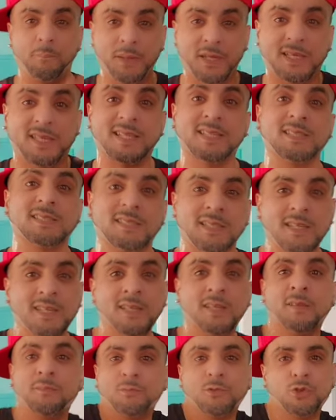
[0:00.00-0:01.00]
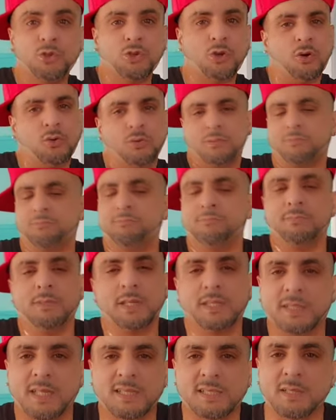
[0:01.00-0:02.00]
because, you know,
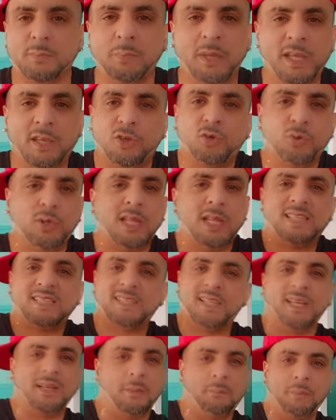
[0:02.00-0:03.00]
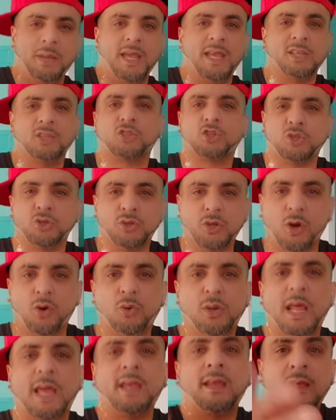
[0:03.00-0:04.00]
it doesn't make you less than a man to know.
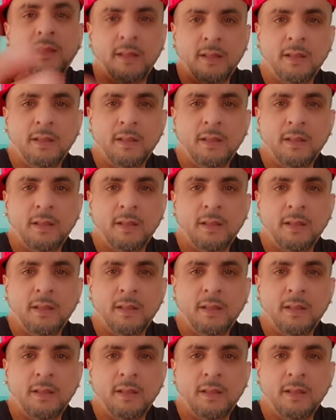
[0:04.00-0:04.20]
Like,